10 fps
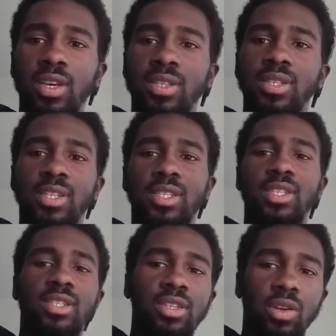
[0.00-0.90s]
He says
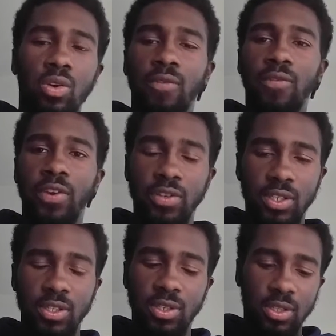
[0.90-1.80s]
touching the law of
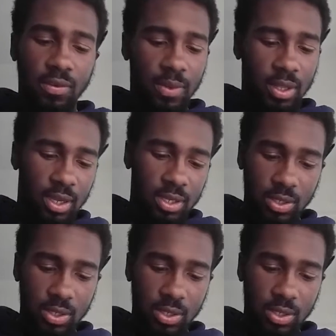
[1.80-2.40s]
Pharisee and stuff like that.